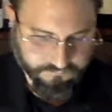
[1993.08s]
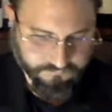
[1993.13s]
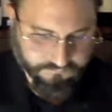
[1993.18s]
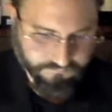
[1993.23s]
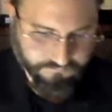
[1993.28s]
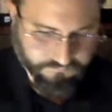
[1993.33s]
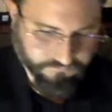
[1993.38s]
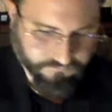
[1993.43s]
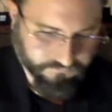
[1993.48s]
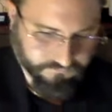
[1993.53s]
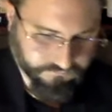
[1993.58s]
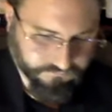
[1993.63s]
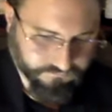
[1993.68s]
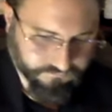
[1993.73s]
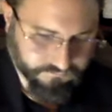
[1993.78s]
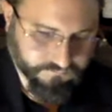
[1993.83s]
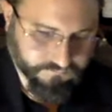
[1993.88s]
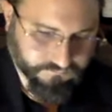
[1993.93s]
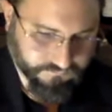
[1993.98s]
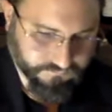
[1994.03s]

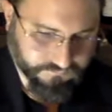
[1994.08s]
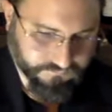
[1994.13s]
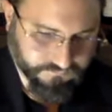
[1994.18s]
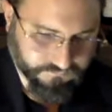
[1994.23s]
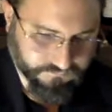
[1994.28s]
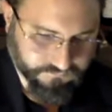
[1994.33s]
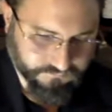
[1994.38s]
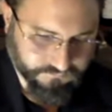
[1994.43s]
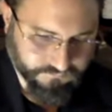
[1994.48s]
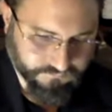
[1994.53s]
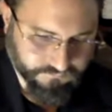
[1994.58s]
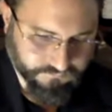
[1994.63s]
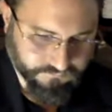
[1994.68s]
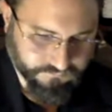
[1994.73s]
(silence)